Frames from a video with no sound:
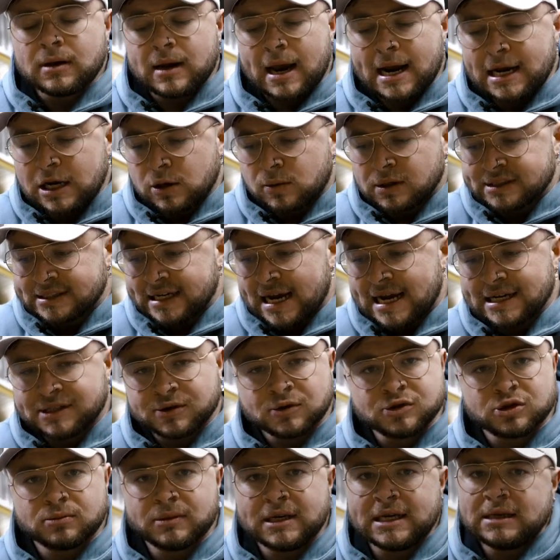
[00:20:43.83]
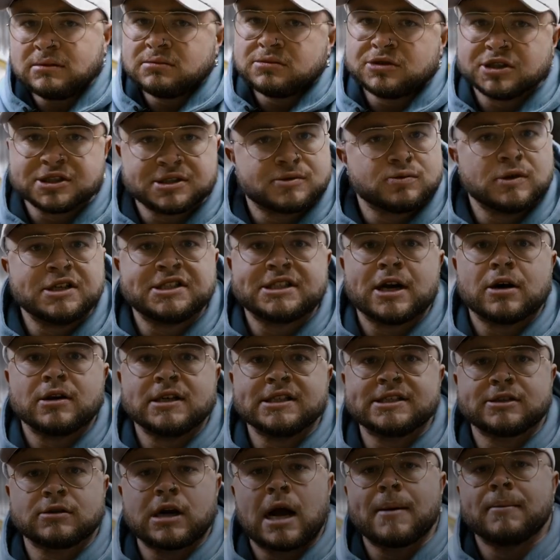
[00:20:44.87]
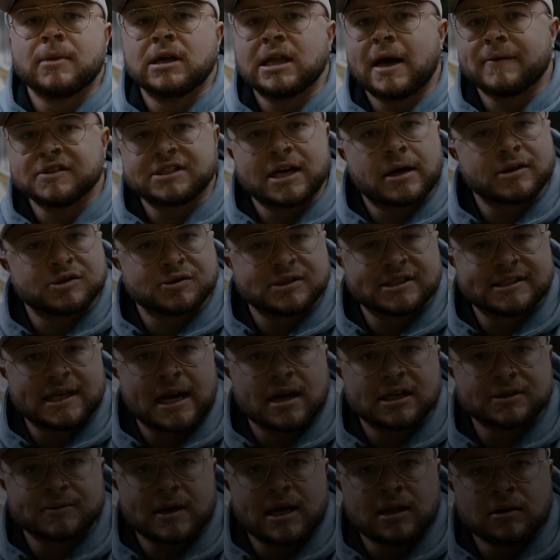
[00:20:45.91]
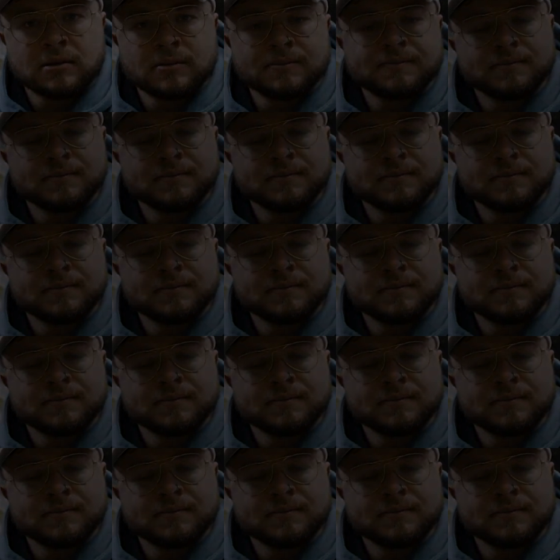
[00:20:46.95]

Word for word: anyone wants to get in touch with me, just reach out on Instagram. I'll have a chat with you there as well.